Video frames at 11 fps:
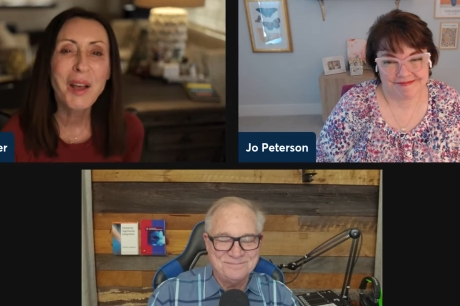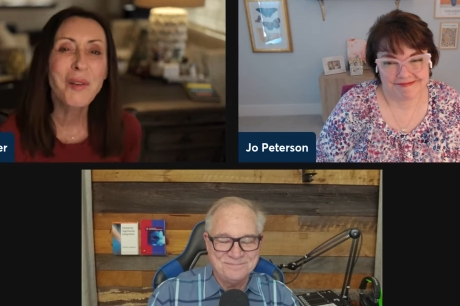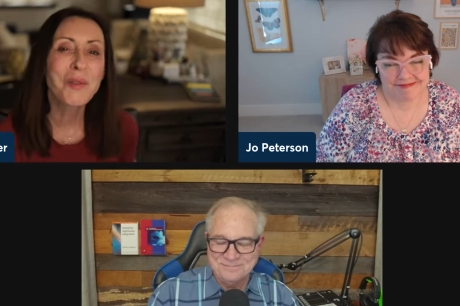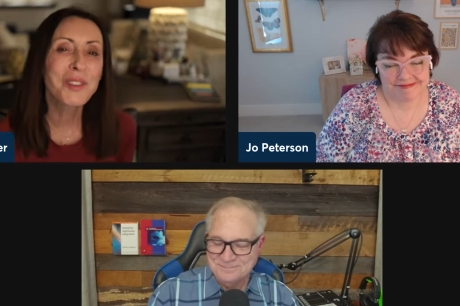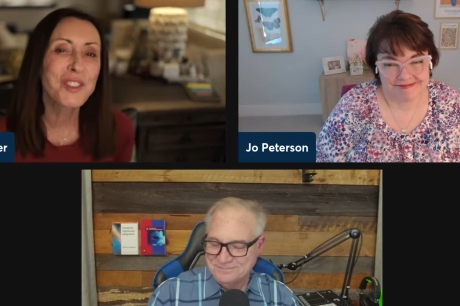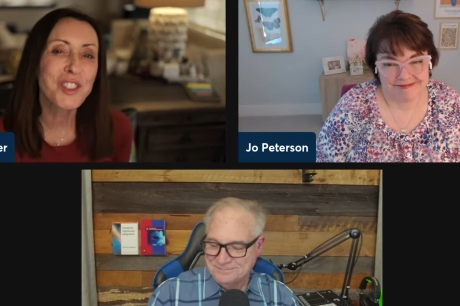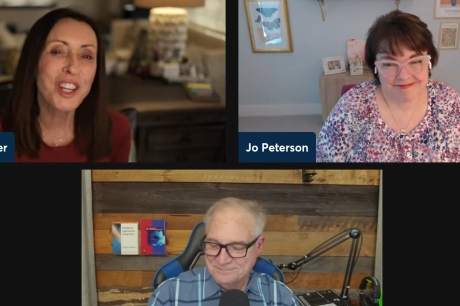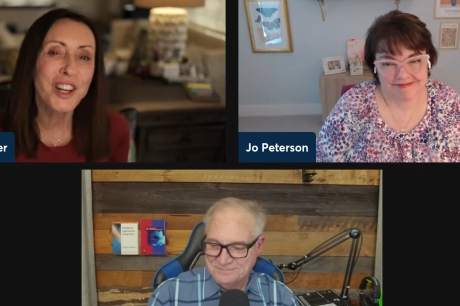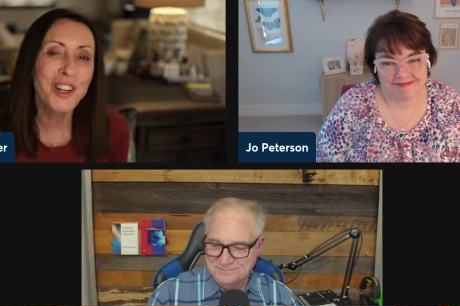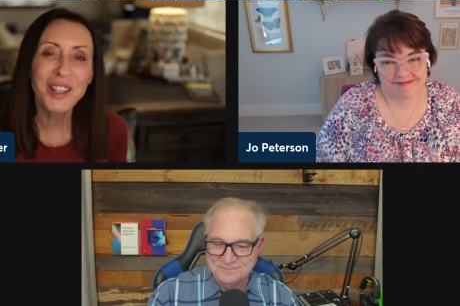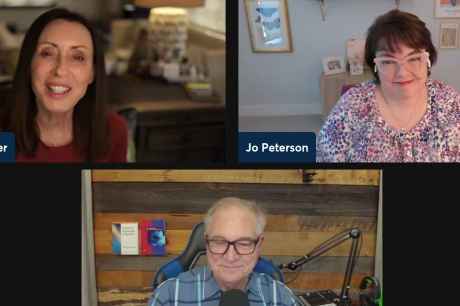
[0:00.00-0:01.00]
Speaker 1: well,
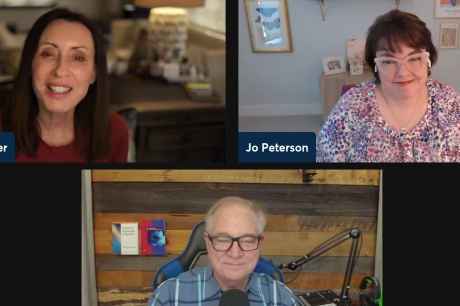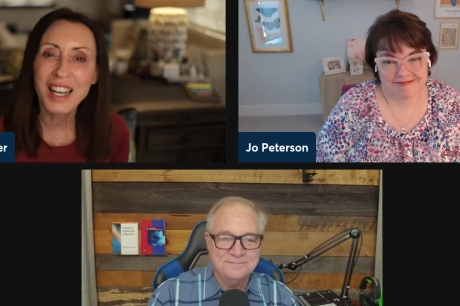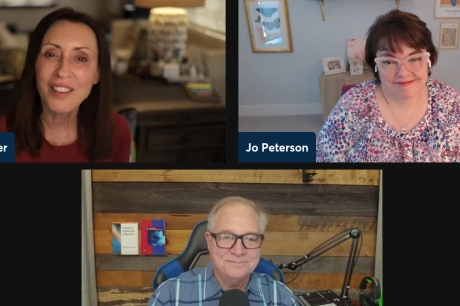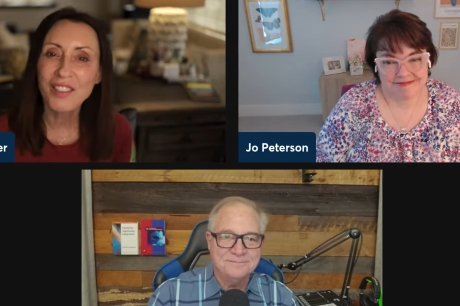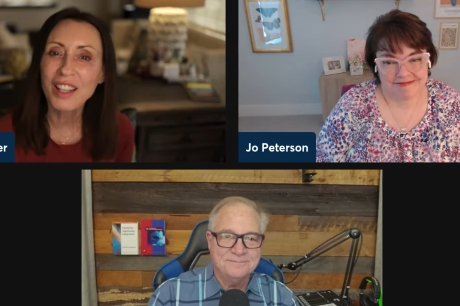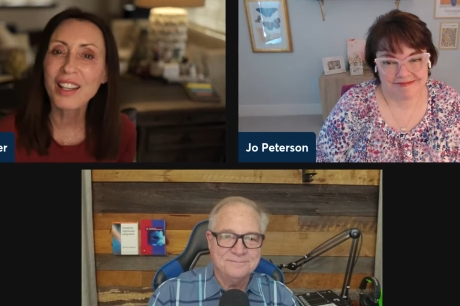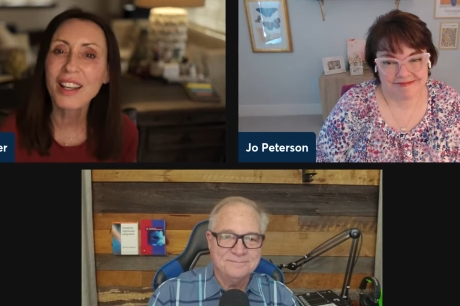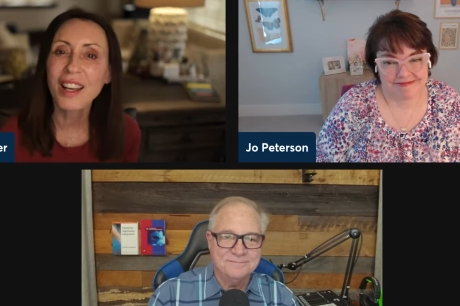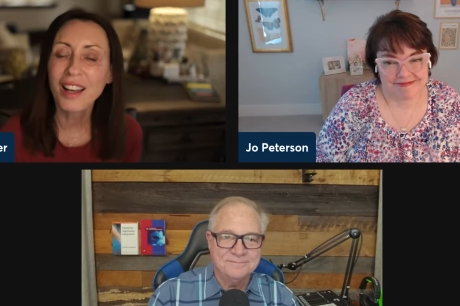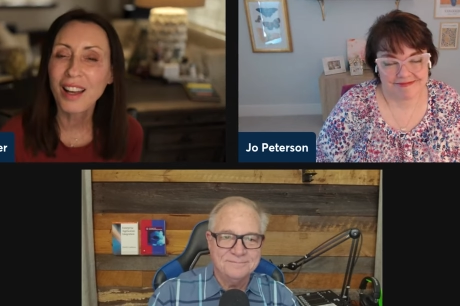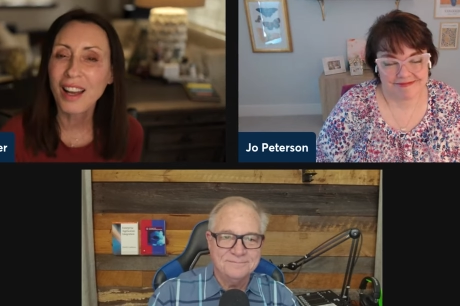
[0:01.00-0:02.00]
Jo and David,
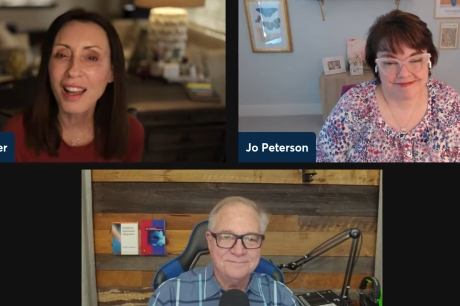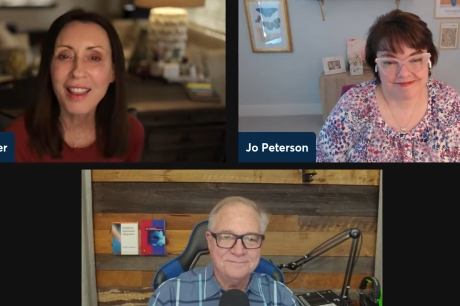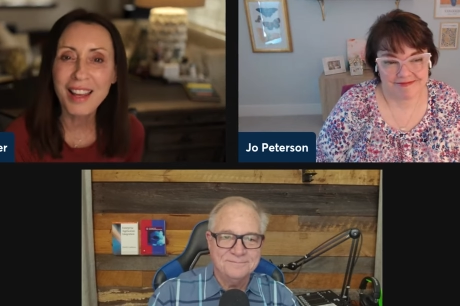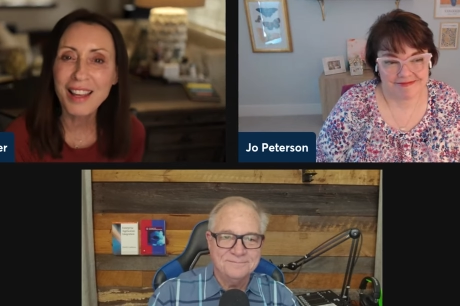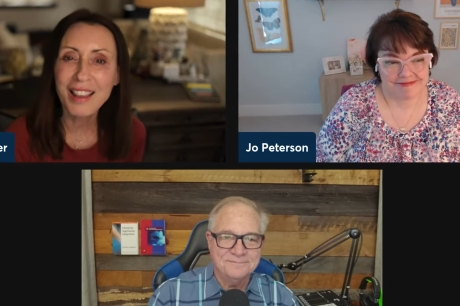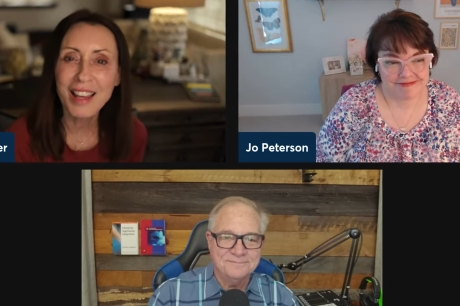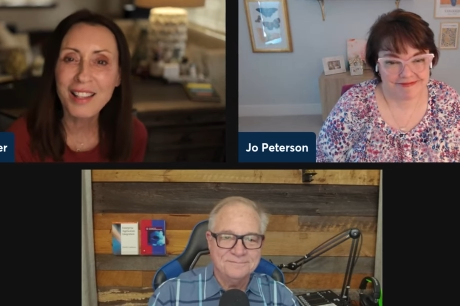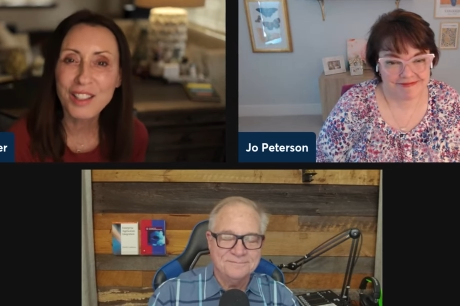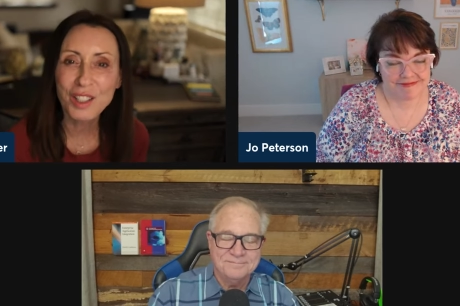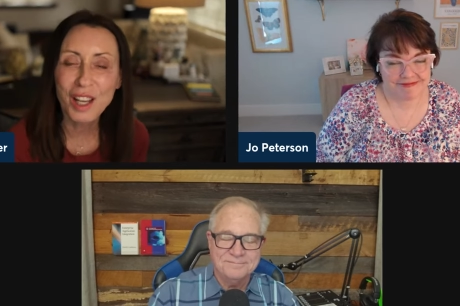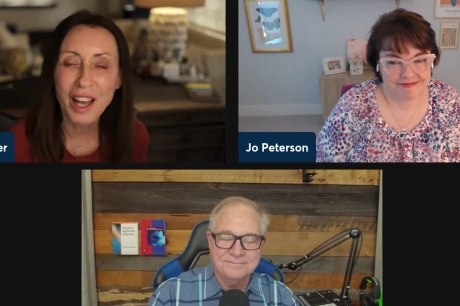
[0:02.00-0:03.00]
I think
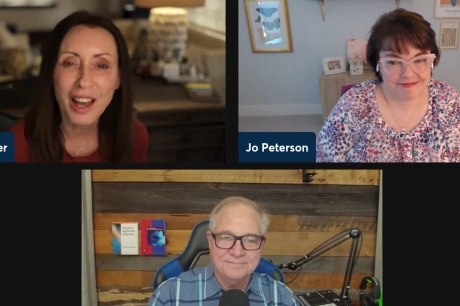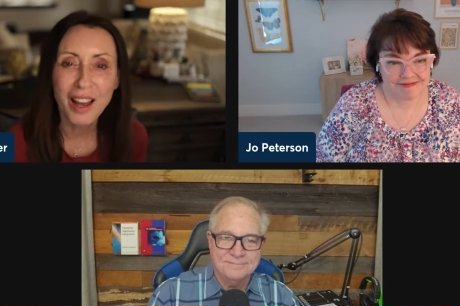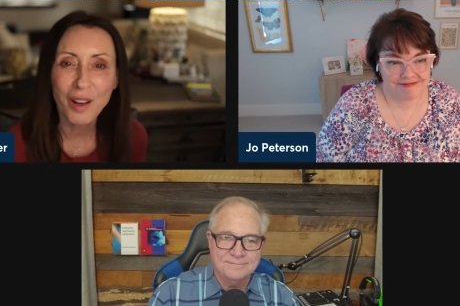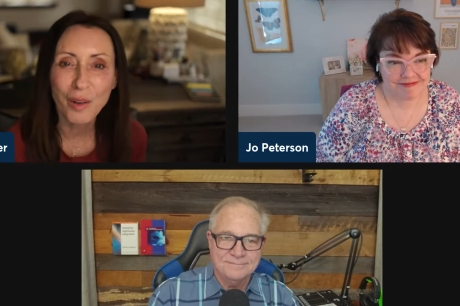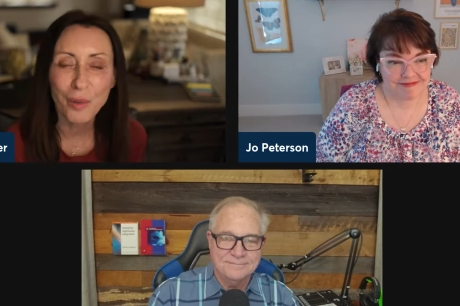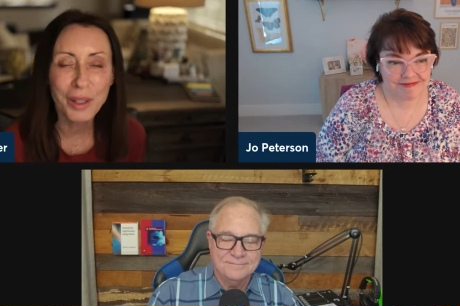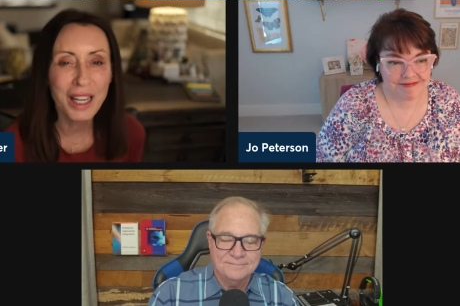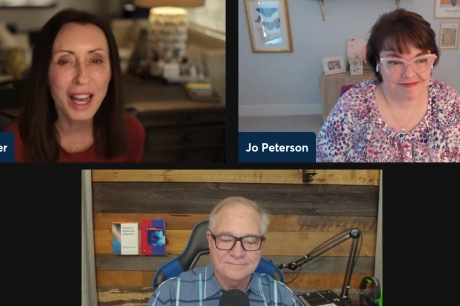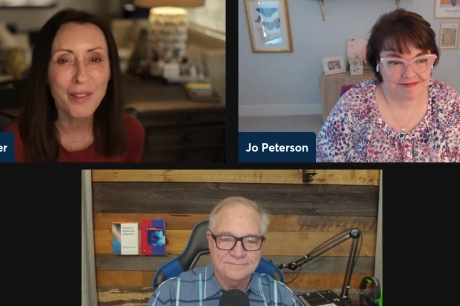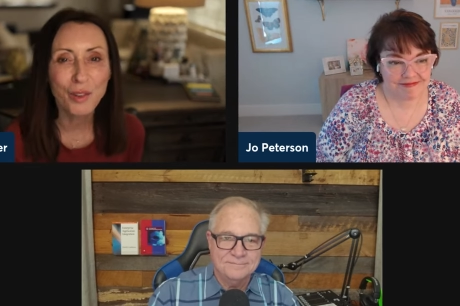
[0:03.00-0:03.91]
that uh, we have